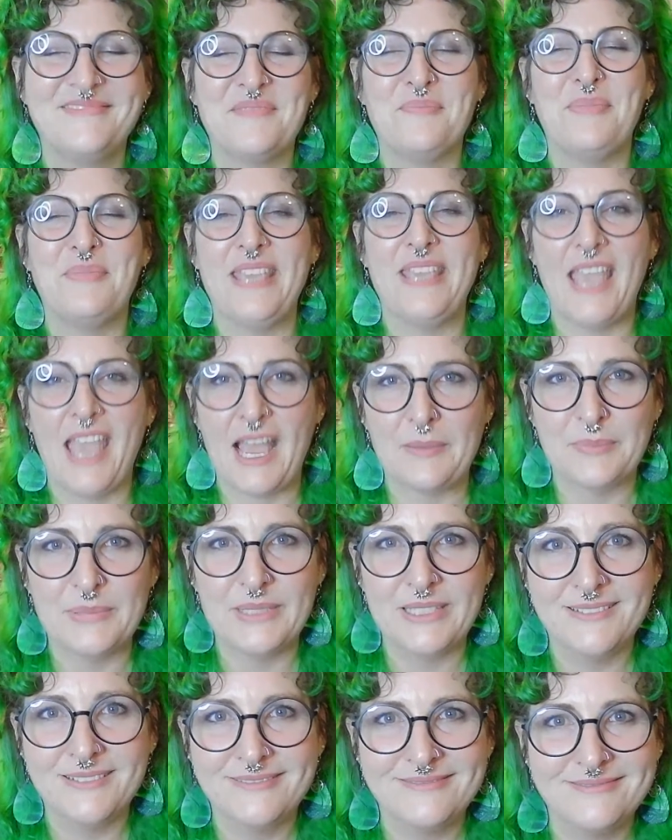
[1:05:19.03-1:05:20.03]
be
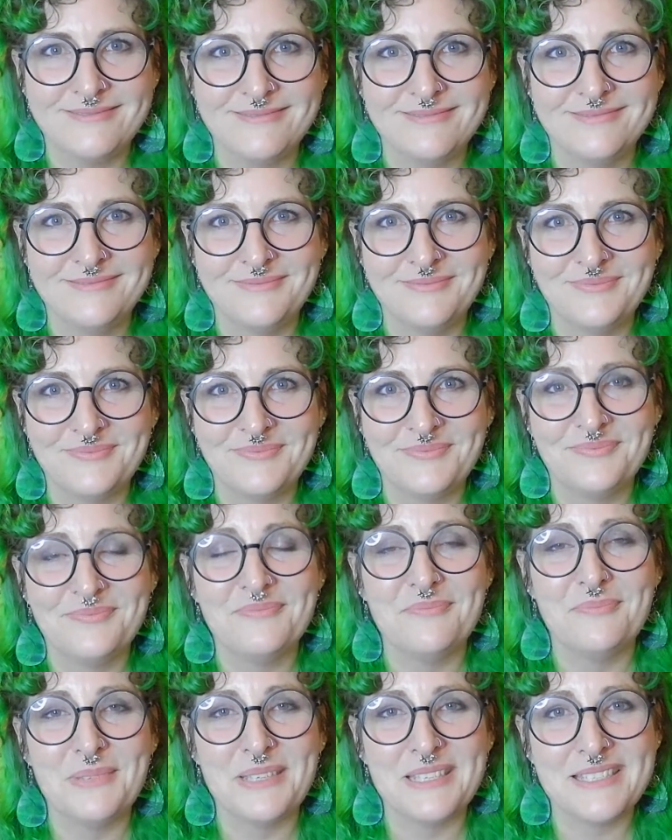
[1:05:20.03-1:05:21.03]
happy,
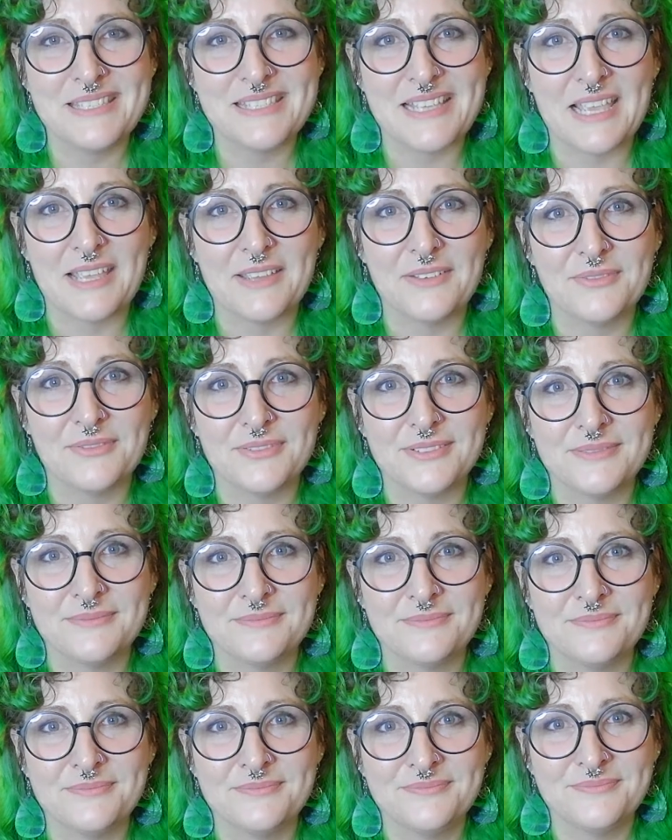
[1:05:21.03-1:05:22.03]
be safe.
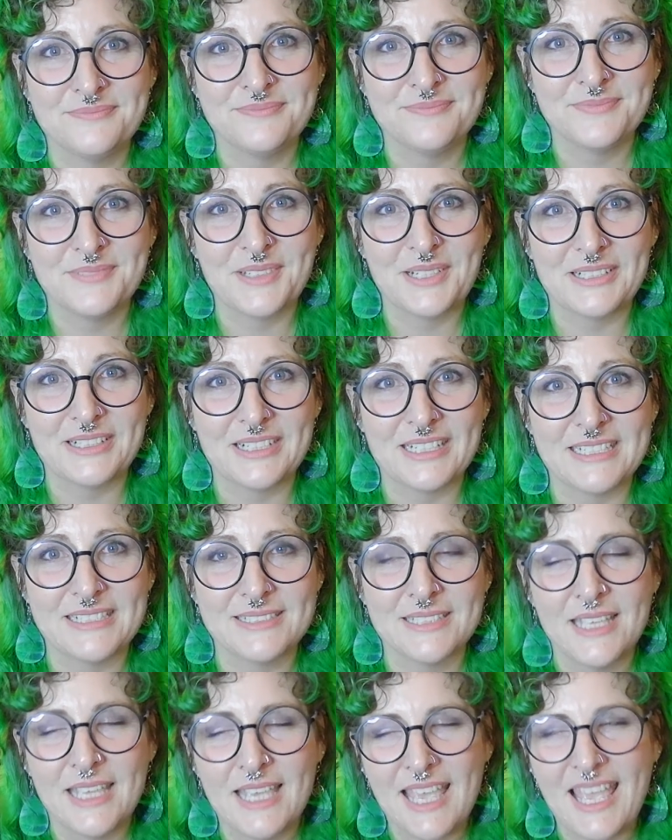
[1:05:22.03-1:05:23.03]
All right?
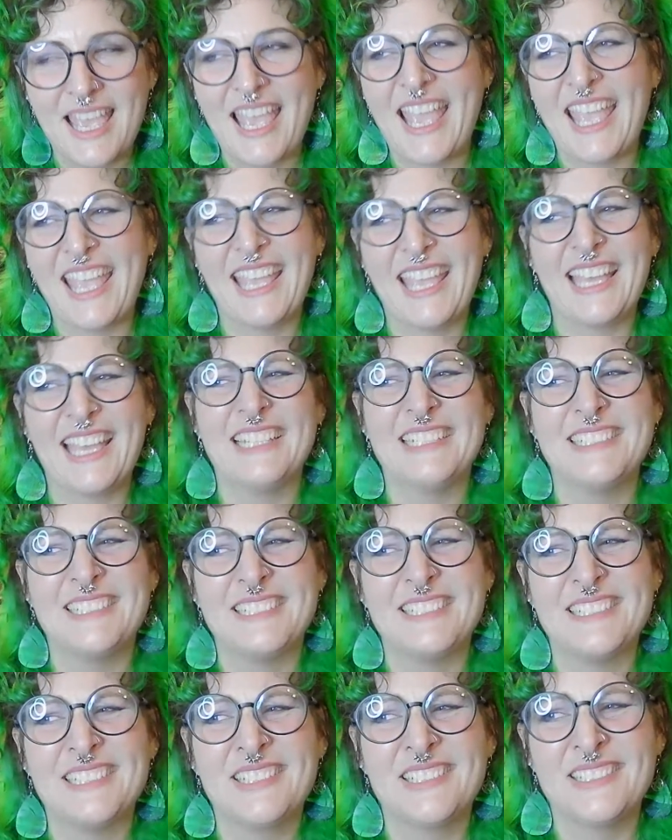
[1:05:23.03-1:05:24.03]

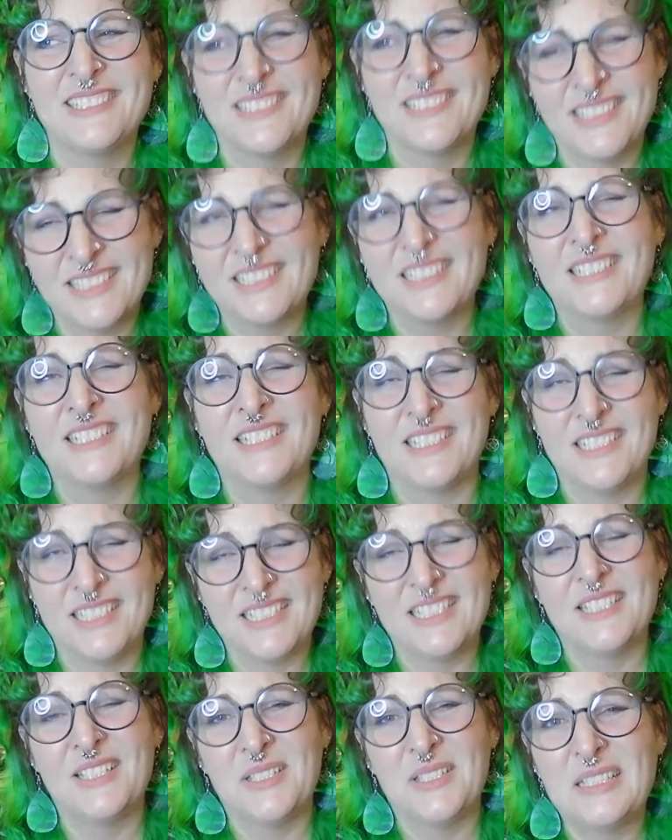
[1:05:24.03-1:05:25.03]
And
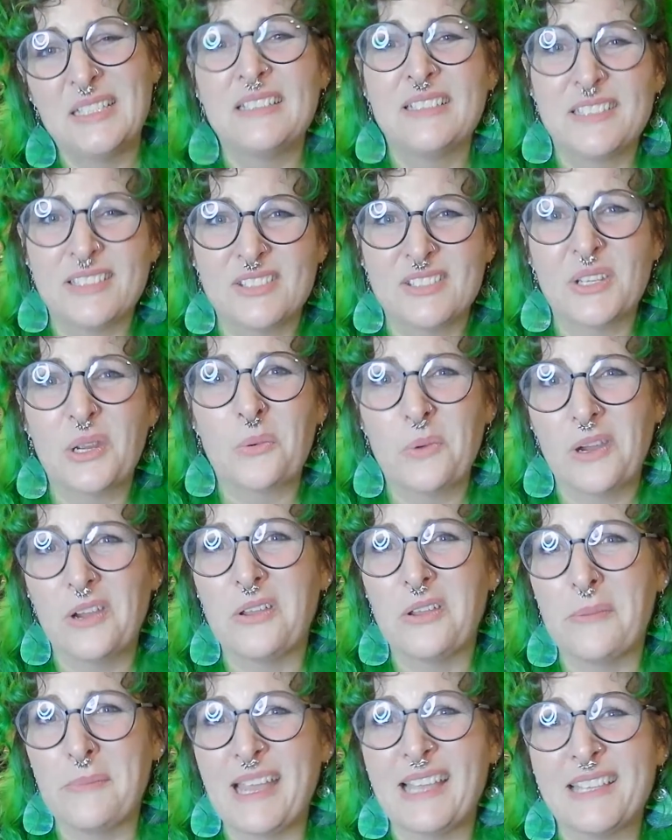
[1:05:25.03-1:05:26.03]
start
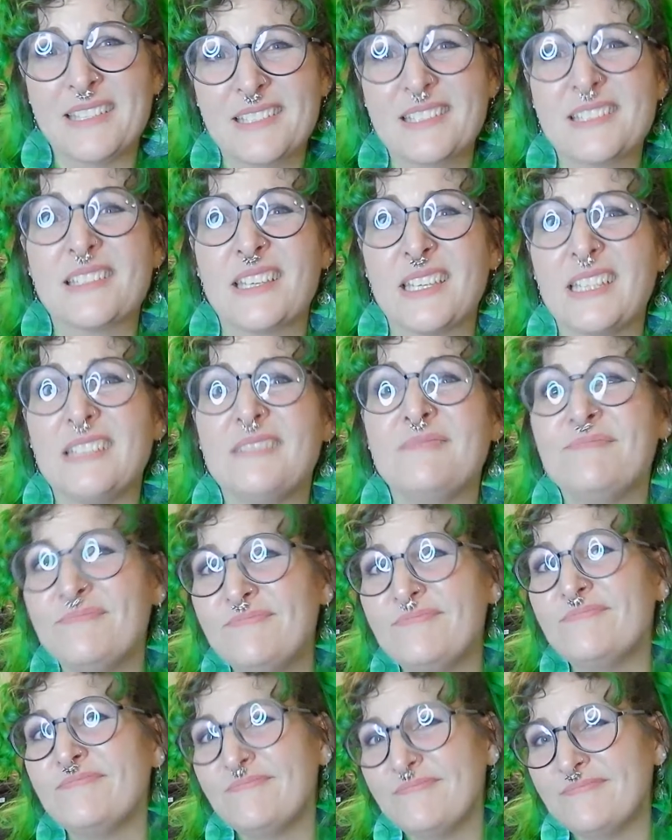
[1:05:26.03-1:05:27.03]
wearing your masks again.
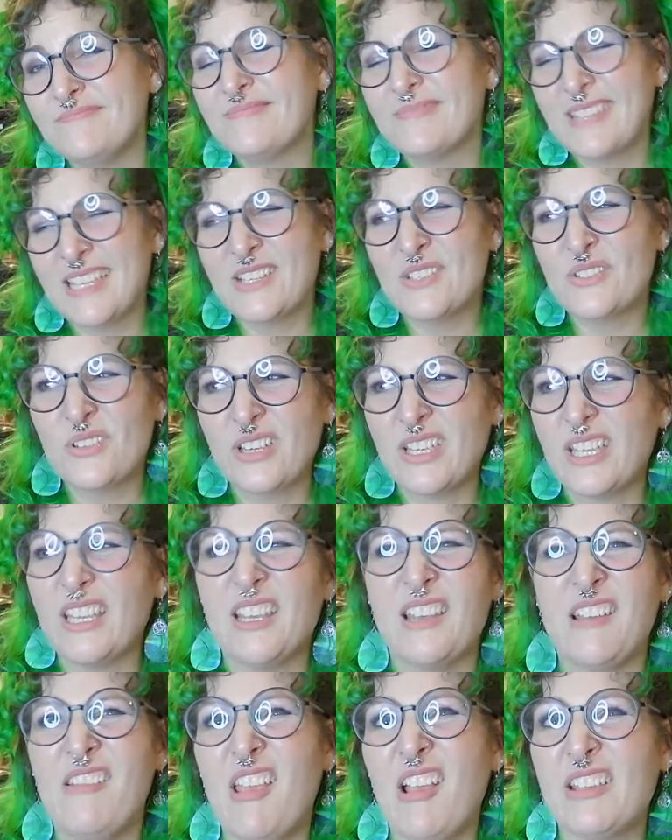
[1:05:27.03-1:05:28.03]
Things are
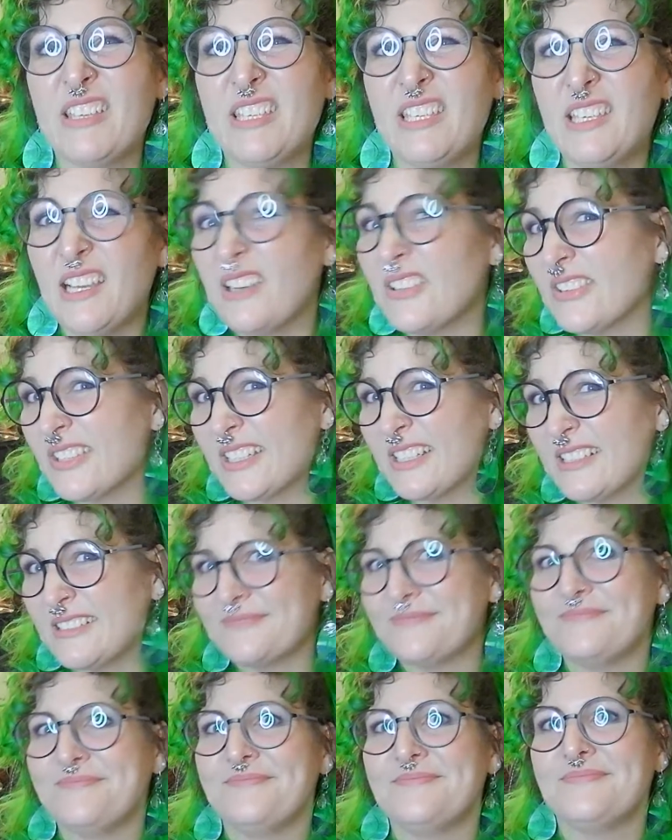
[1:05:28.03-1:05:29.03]
getting yucky out there.
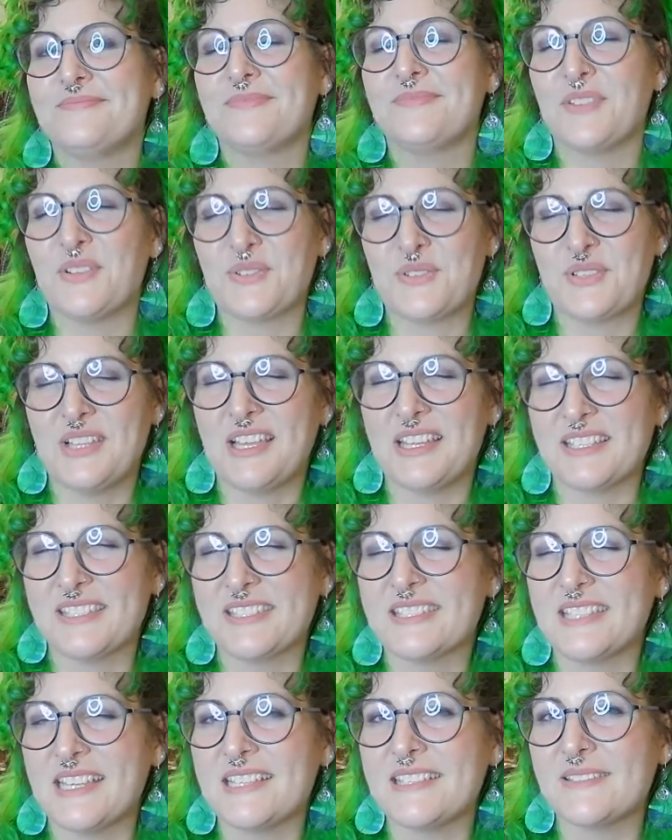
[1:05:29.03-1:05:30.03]
There's a lot of
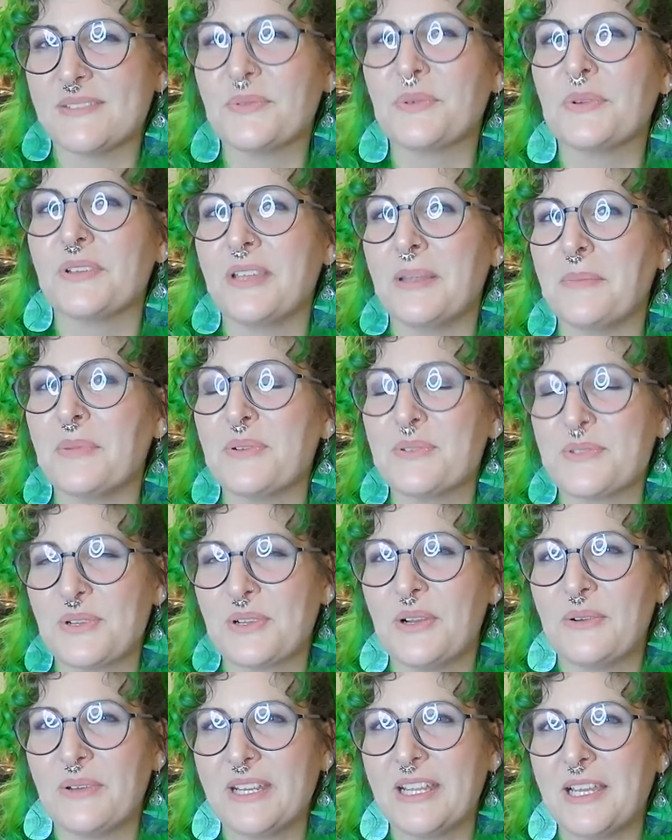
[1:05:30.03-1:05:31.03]
states where numbers are
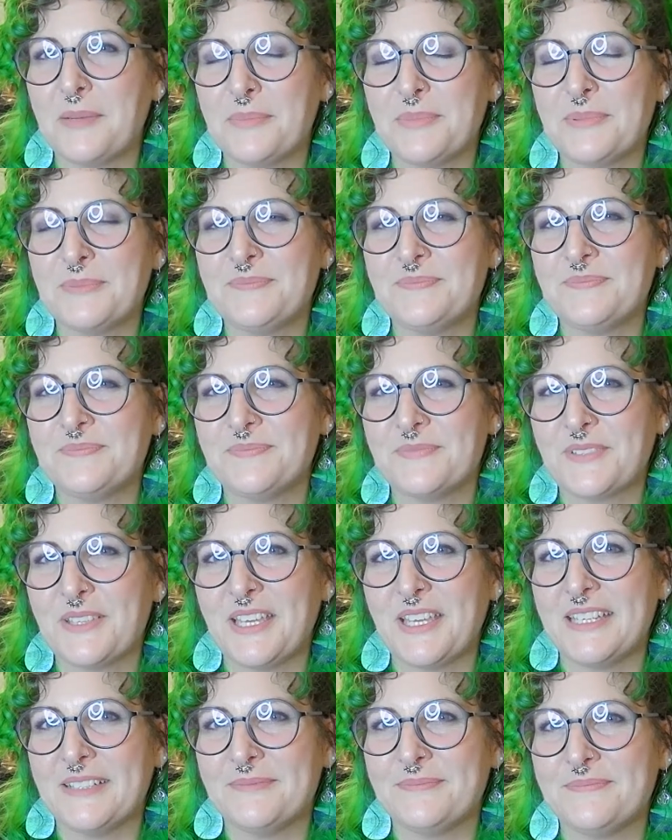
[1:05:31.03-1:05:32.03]
going up.
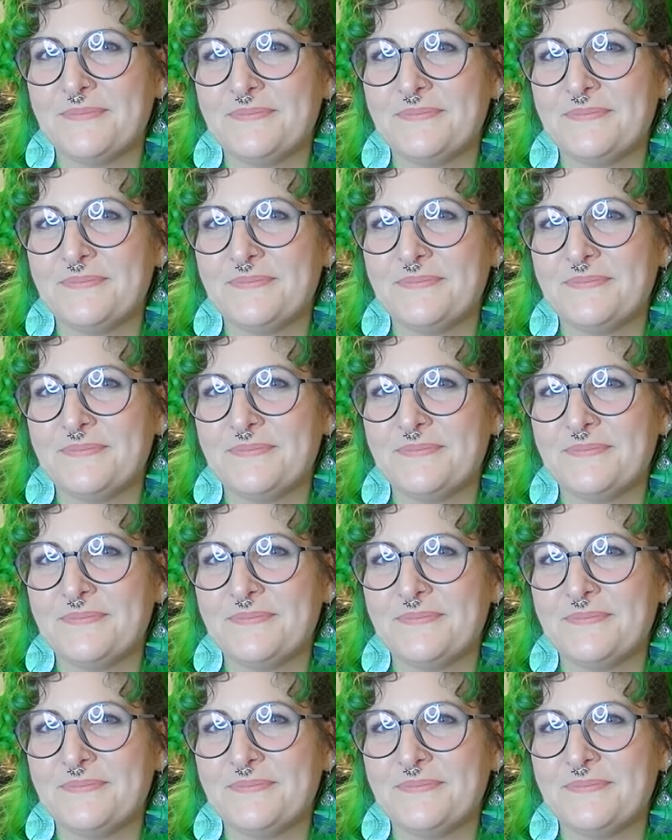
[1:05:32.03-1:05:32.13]
Okay?